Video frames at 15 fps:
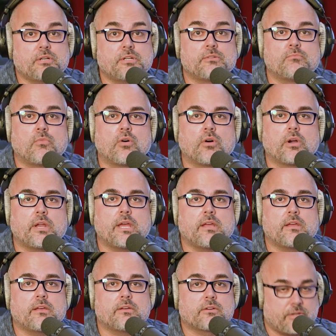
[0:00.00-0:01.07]
Good
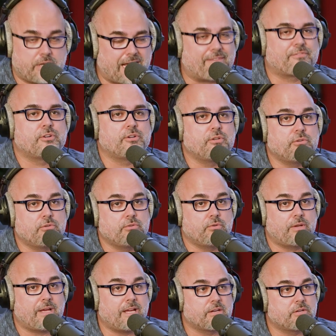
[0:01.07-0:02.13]
morning, good
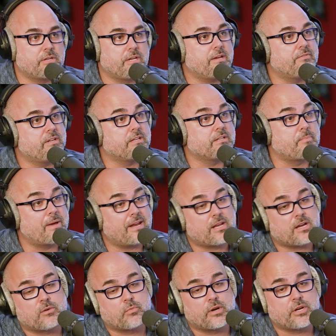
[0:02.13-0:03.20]
afternoon, and good evening,
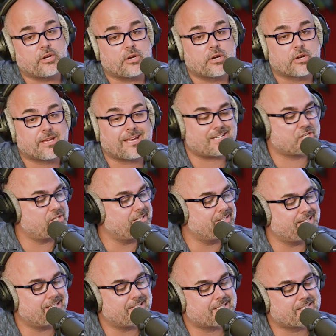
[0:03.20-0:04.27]
depending on when you're catching
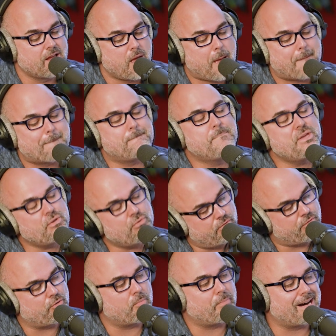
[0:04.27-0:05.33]
this
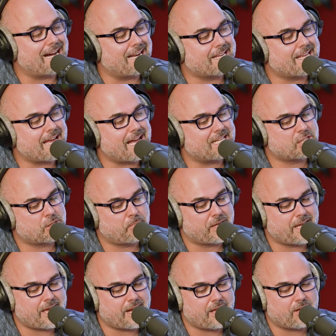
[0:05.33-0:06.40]
beautiful podcast,
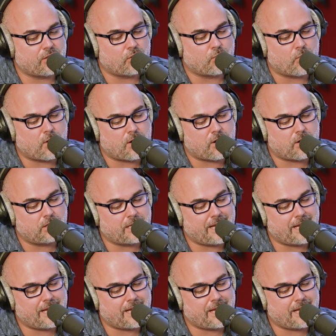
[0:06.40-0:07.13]
Spaghetti on the Wall.